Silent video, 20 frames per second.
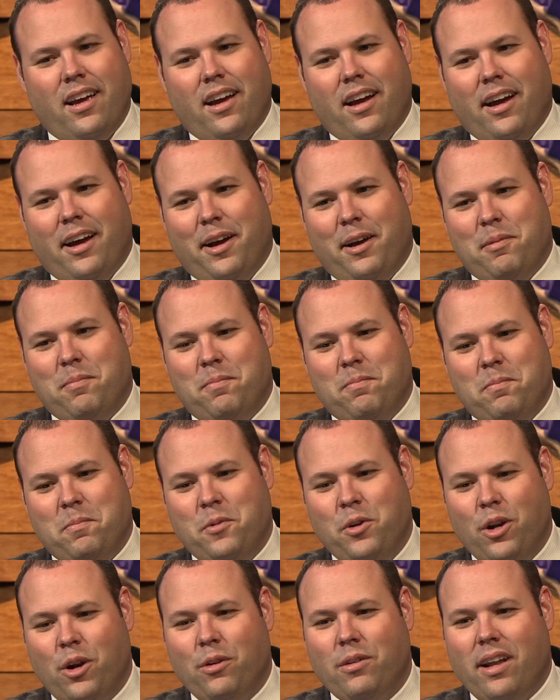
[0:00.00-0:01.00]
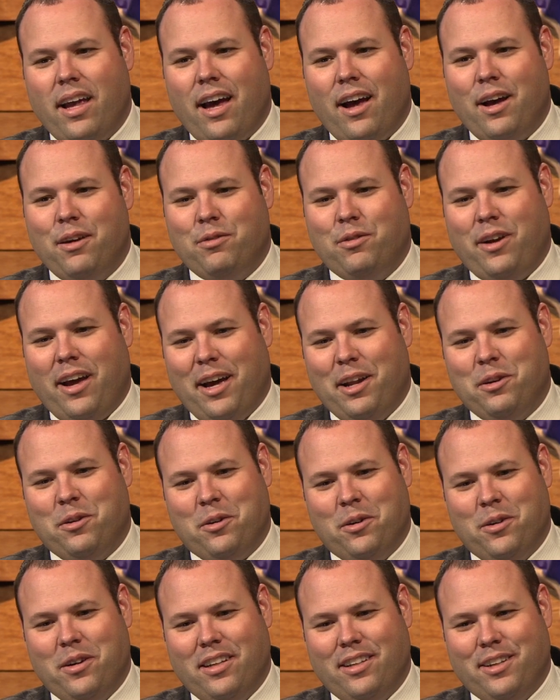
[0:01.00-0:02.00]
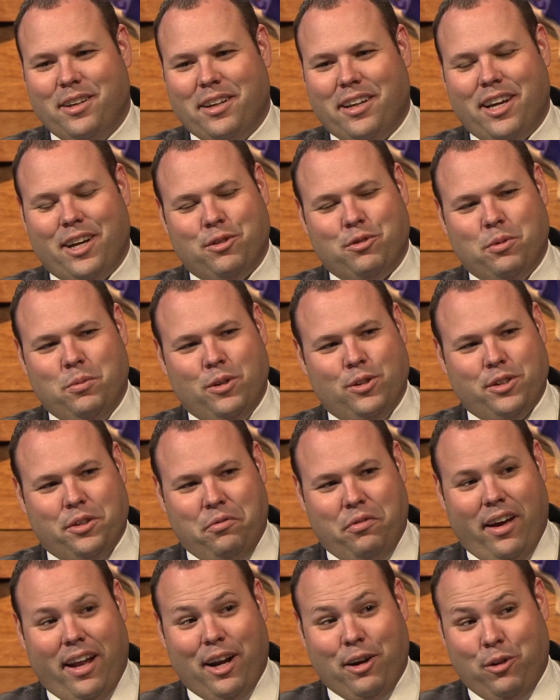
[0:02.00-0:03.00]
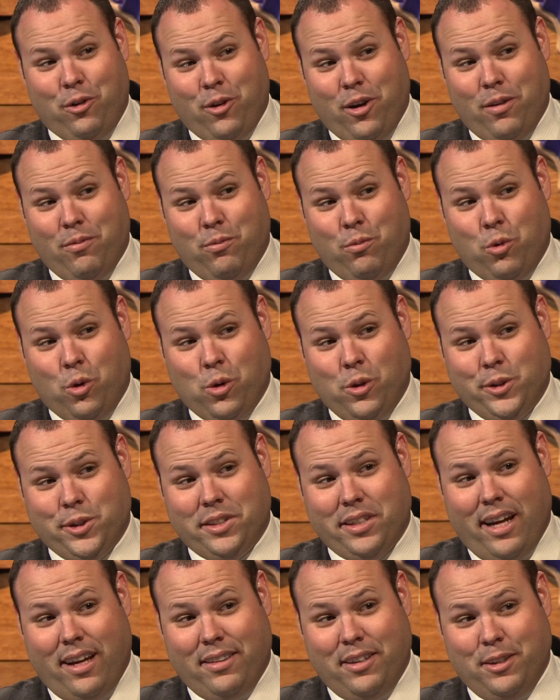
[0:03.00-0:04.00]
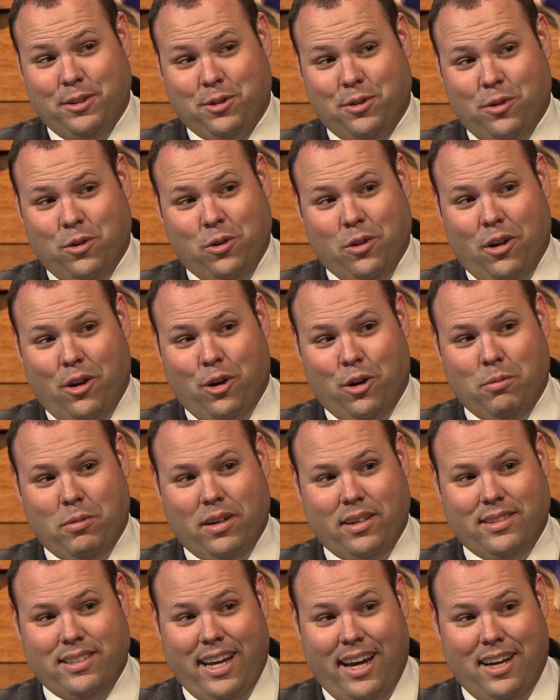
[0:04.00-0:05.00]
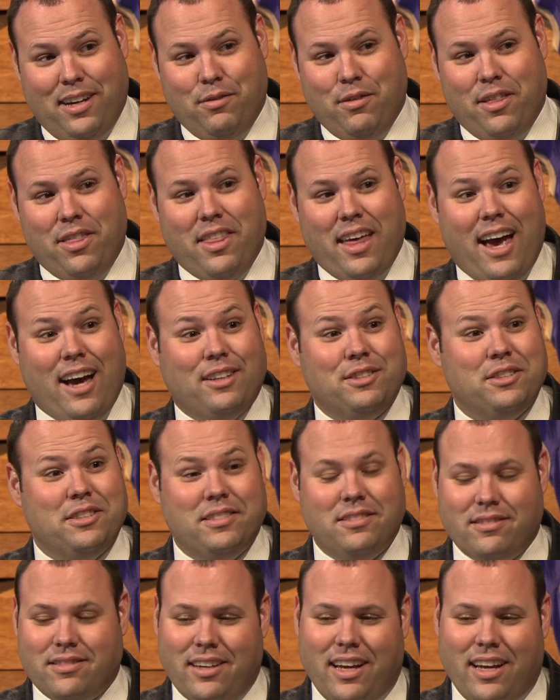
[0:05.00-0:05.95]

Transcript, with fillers: Um, you know, now I've kind of grown into a country music fan. I grew up in rural southeastern Oklahoma, a town there of a thousand.